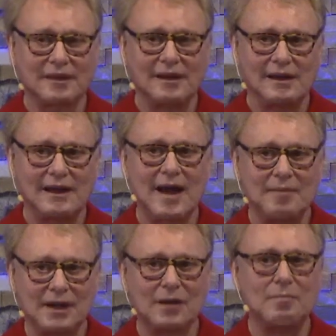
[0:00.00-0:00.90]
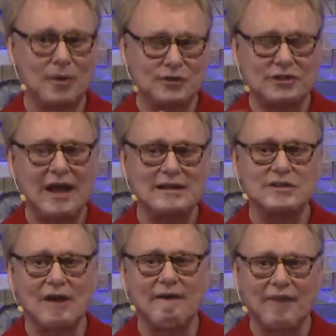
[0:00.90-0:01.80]
And I'm a little both sides
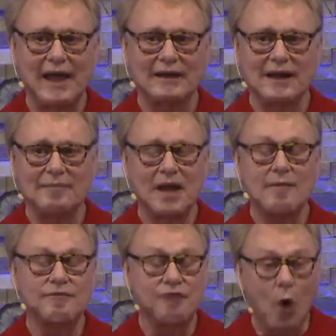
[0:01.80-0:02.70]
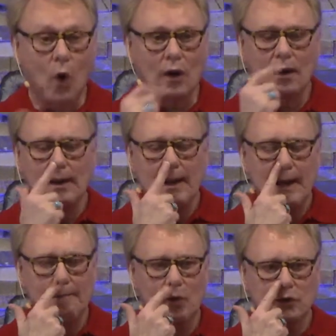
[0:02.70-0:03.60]
on that. I'm not for
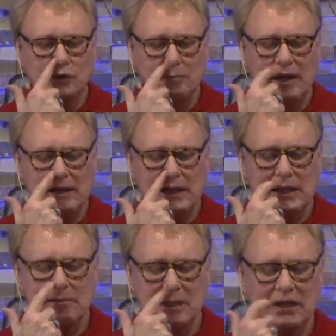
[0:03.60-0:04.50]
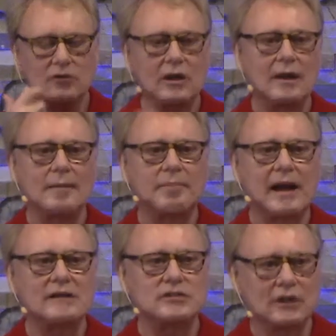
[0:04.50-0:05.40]
abortion by any means, but
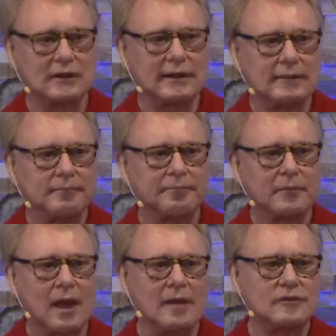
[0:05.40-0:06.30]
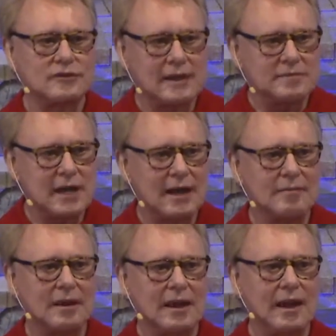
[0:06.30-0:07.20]
I certainly, at the same time,
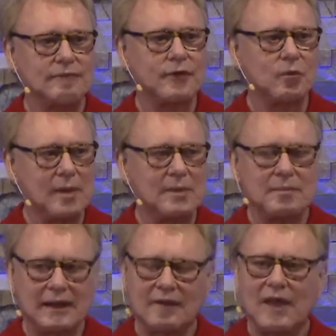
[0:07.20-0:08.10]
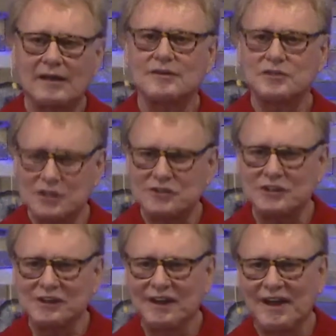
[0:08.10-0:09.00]
and for women making that
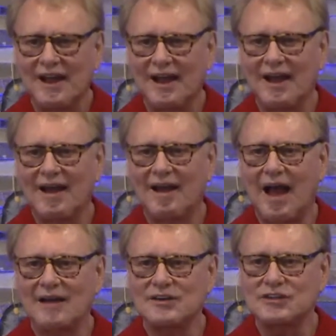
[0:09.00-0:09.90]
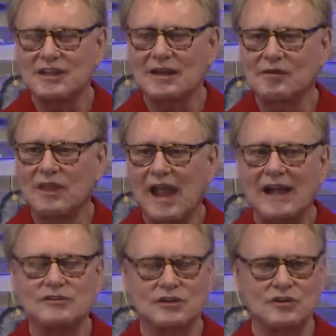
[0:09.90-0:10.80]
decision, I just think the
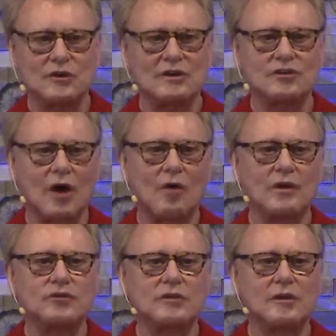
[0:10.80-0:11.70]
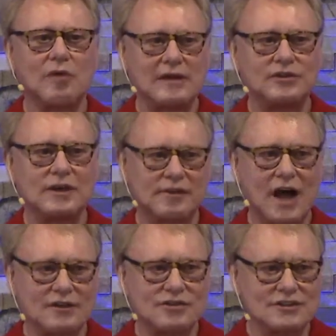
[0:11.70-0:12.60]
answer to it is always the raising of
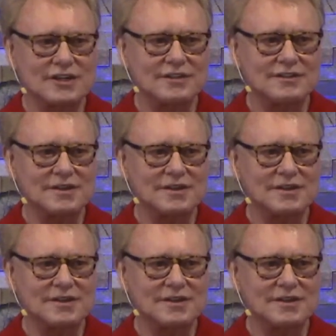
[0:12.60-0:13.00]
consciousness.